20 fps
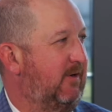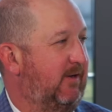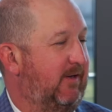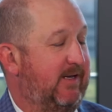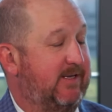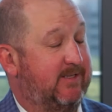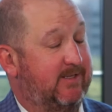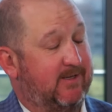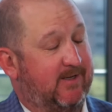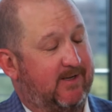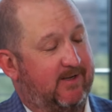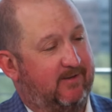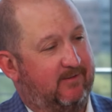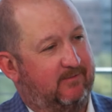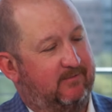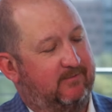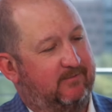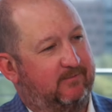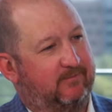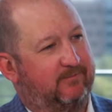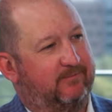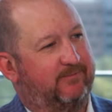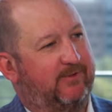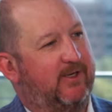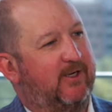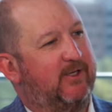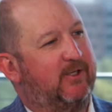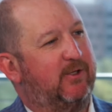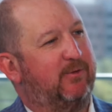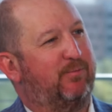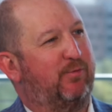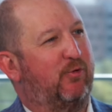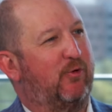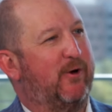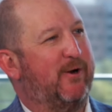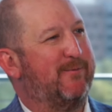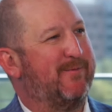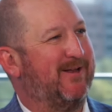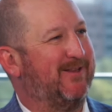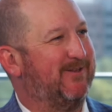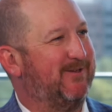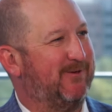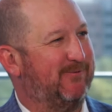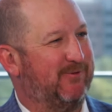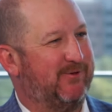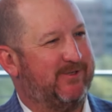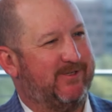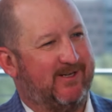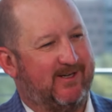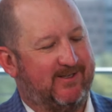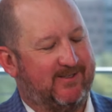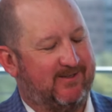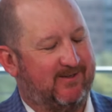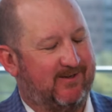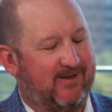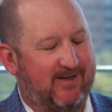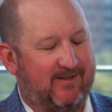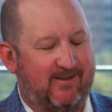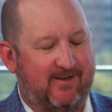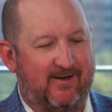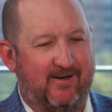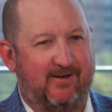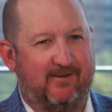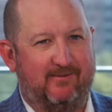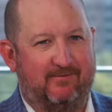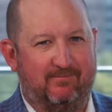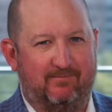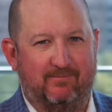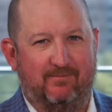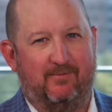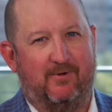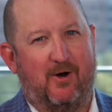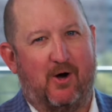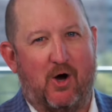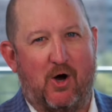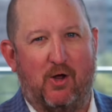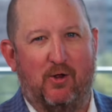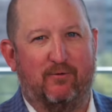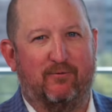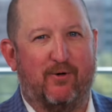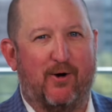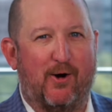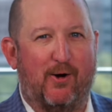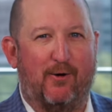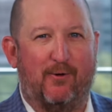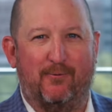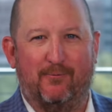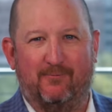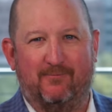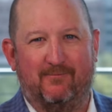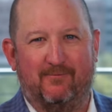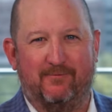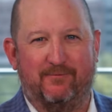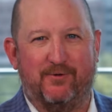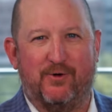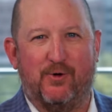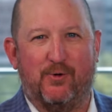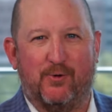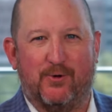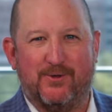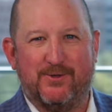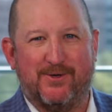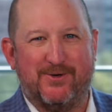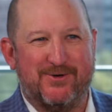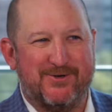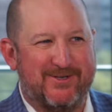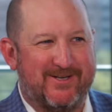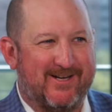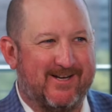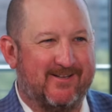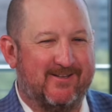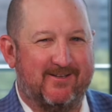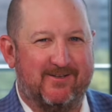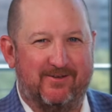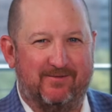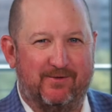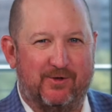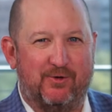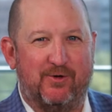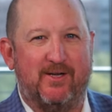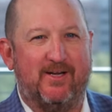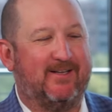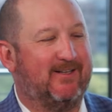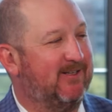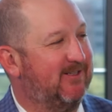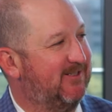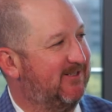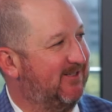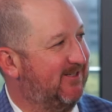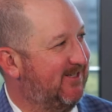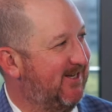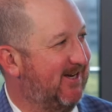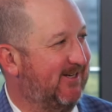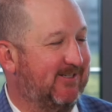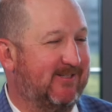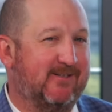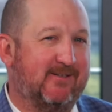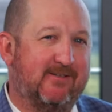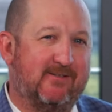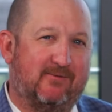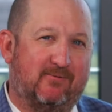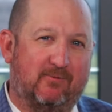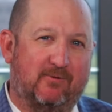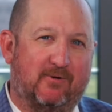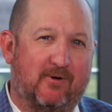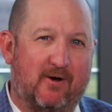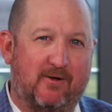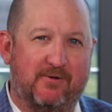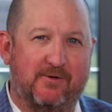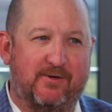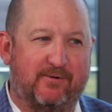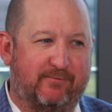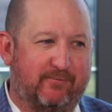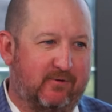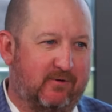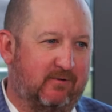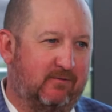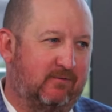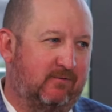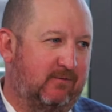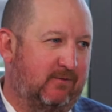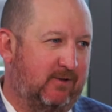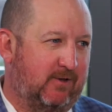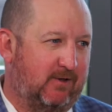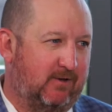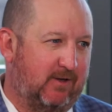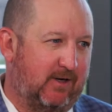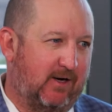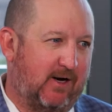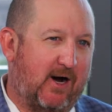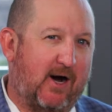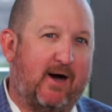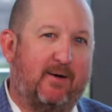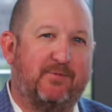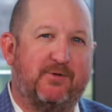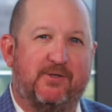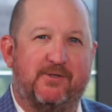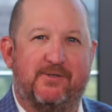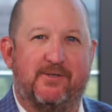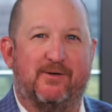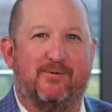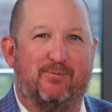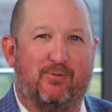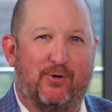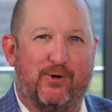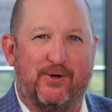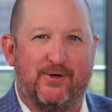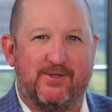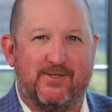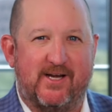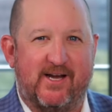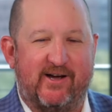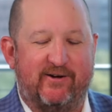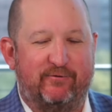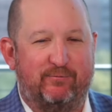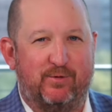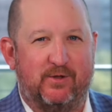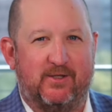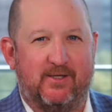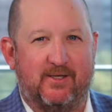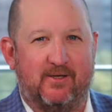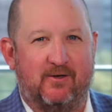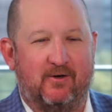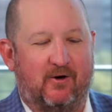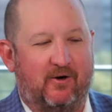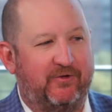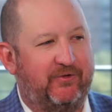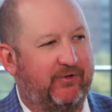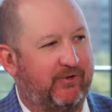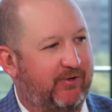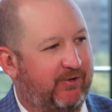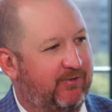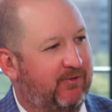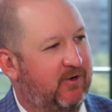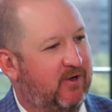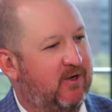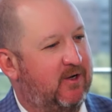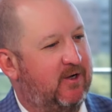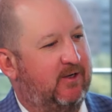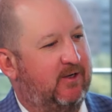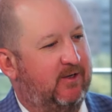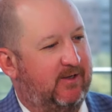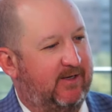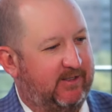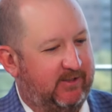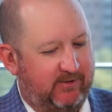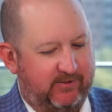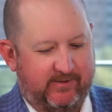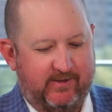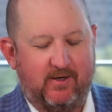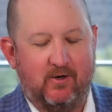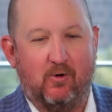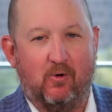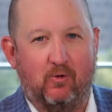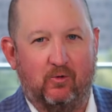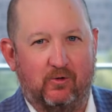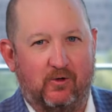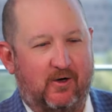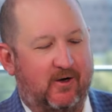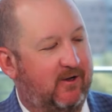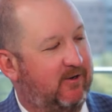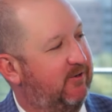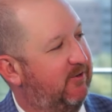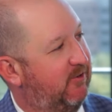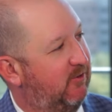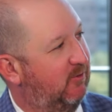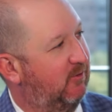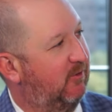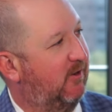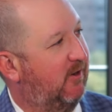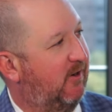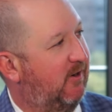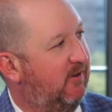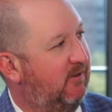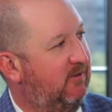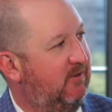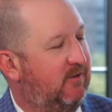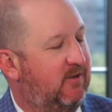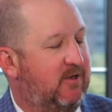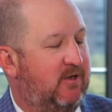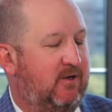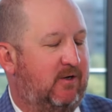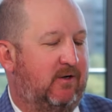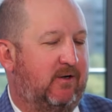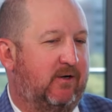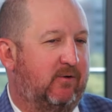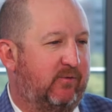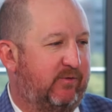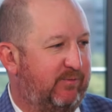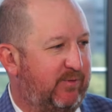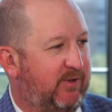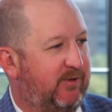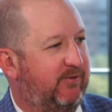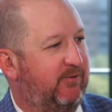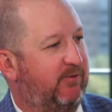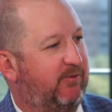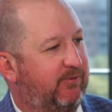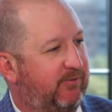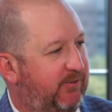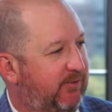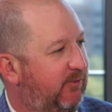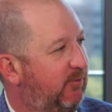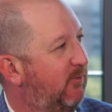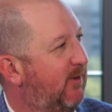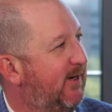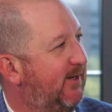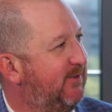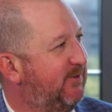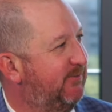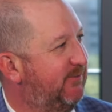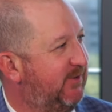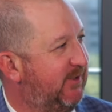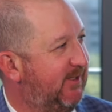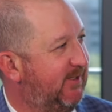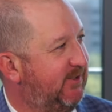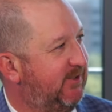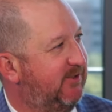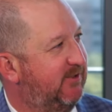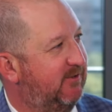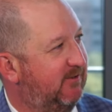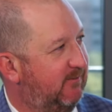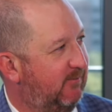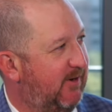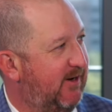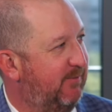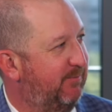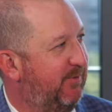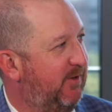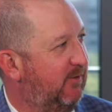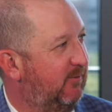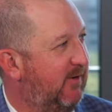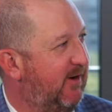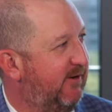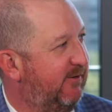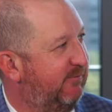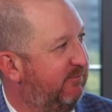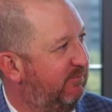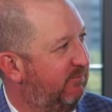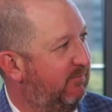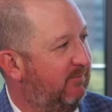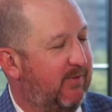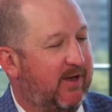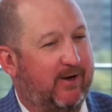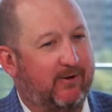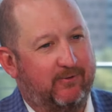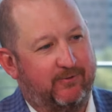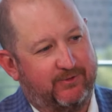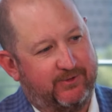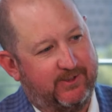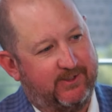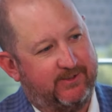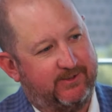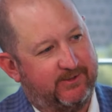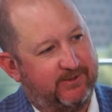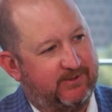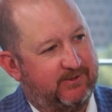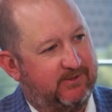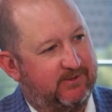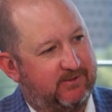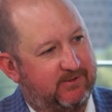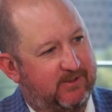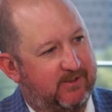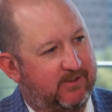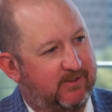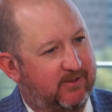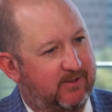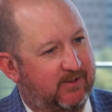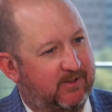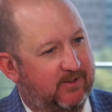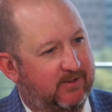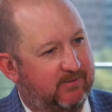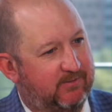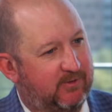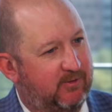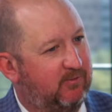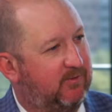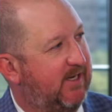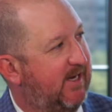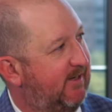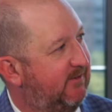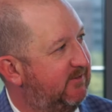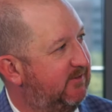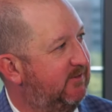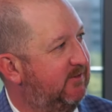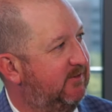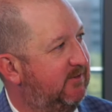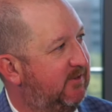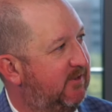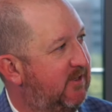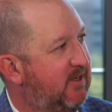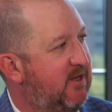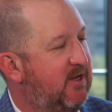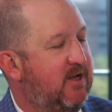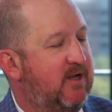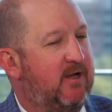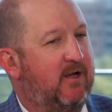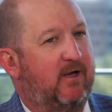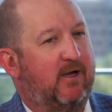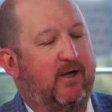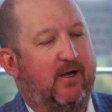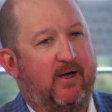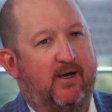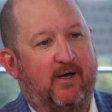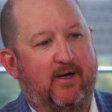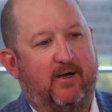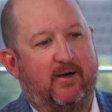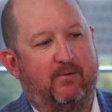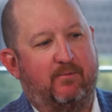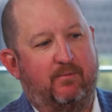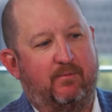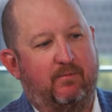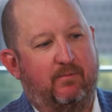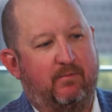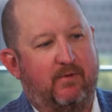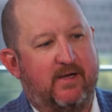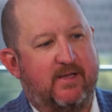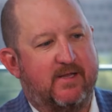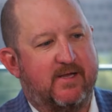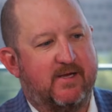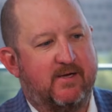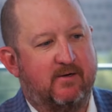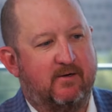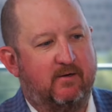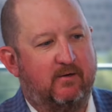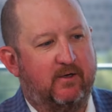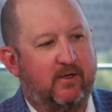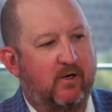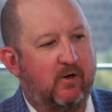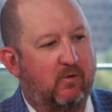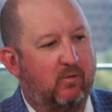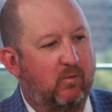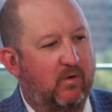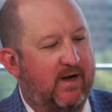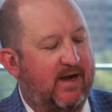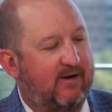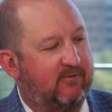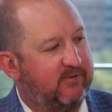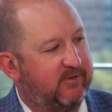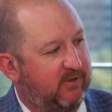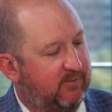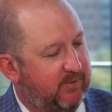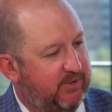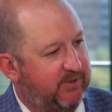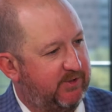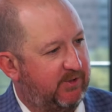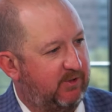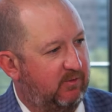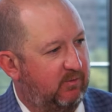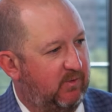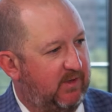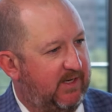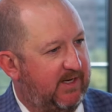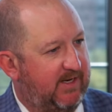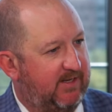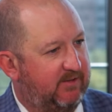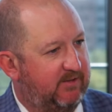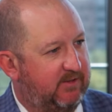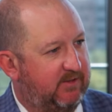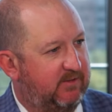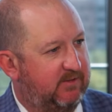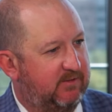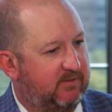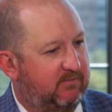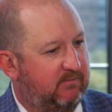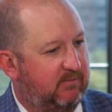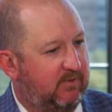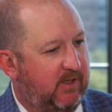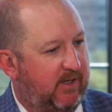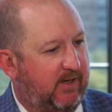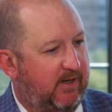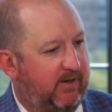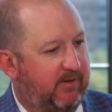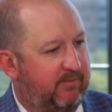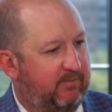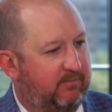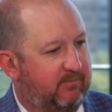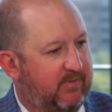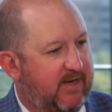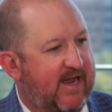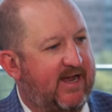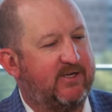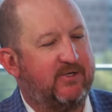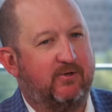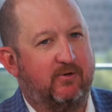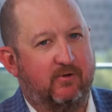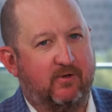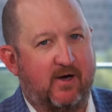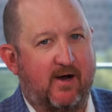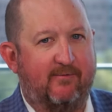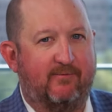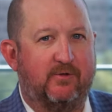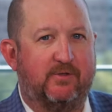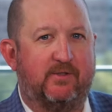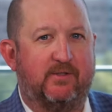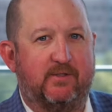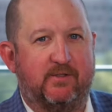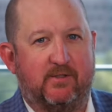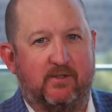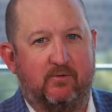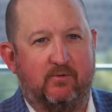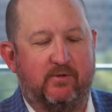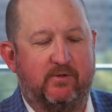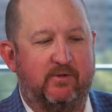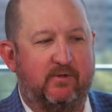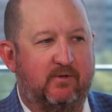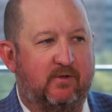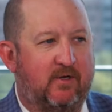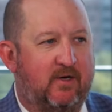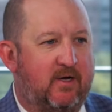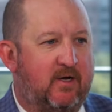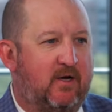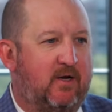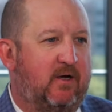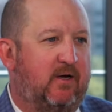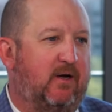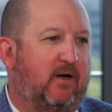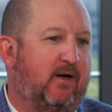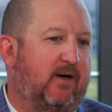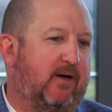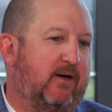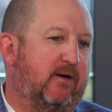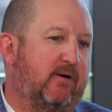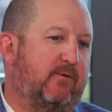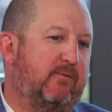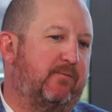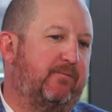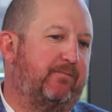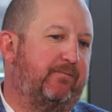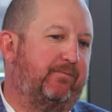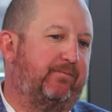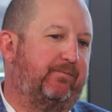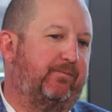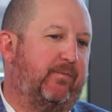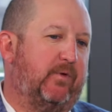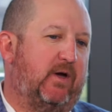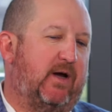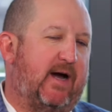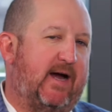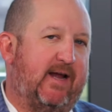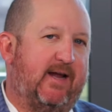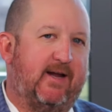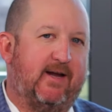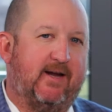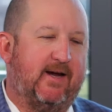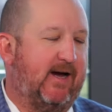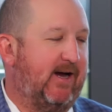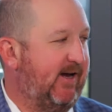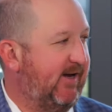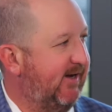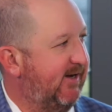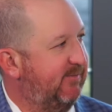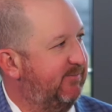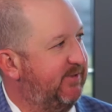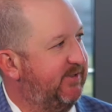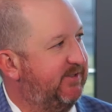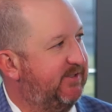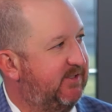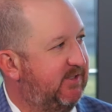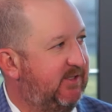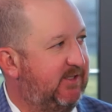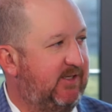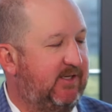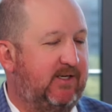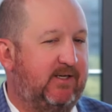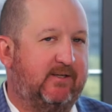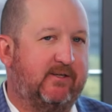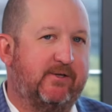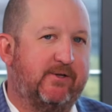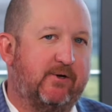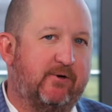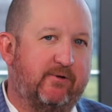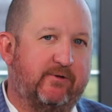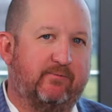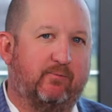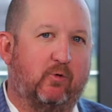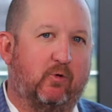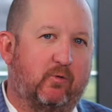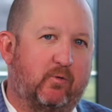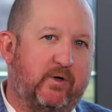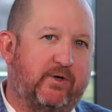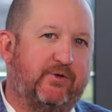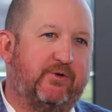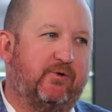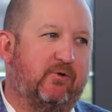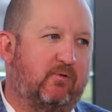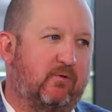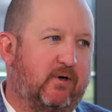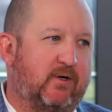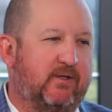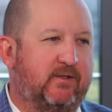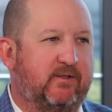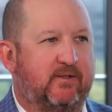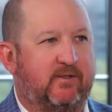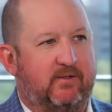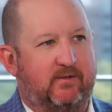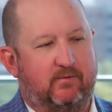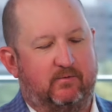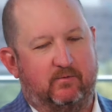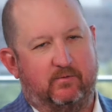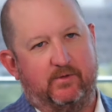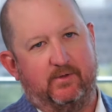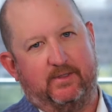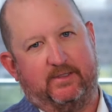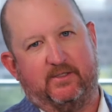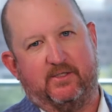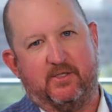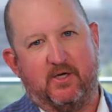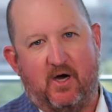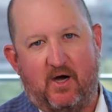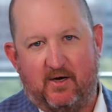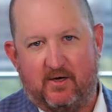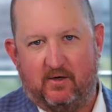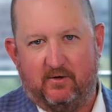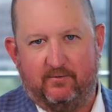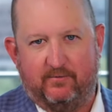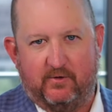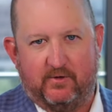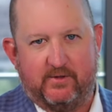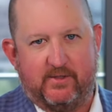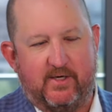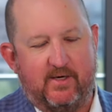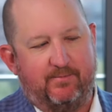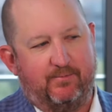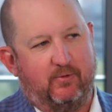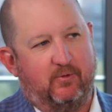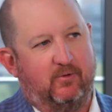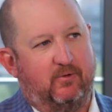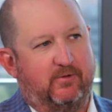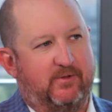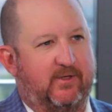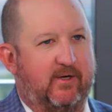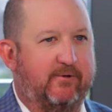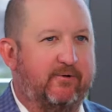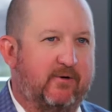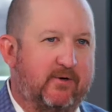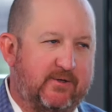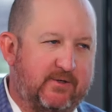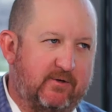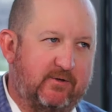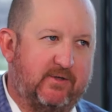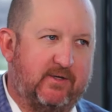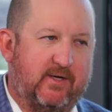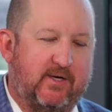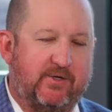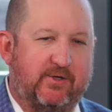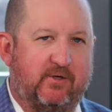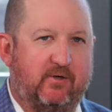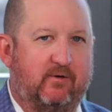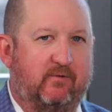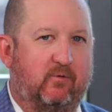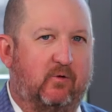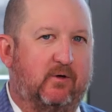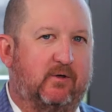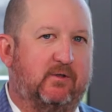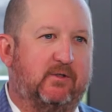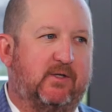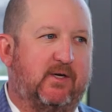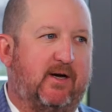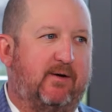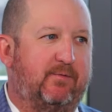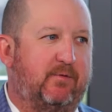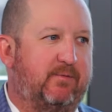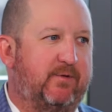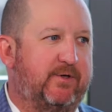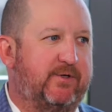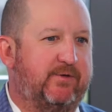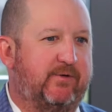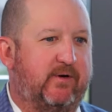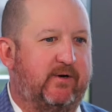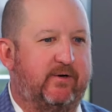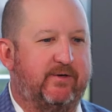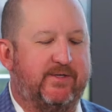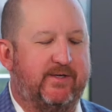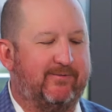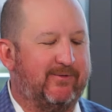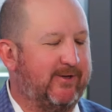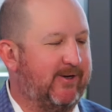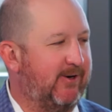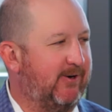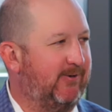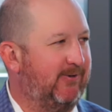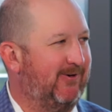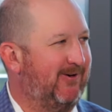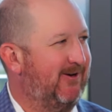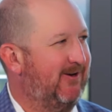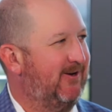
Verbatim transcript: That's a very good point about the different states. And I think all of our viewers understand the uniqueness in Texas with all the different uh, options that employers have. But then also, like you say, old law to new law. You know, we've been through two rounds of changes, a big round of medical changes in the two thousands. Mm-hmm. um, and then, you know, when I was commissioner, we had these uh, national conferences. There was um, I A B C, and then there's the more regional ones, like S A C A, for example, Southern Association of Workers' Comp Administrators, even though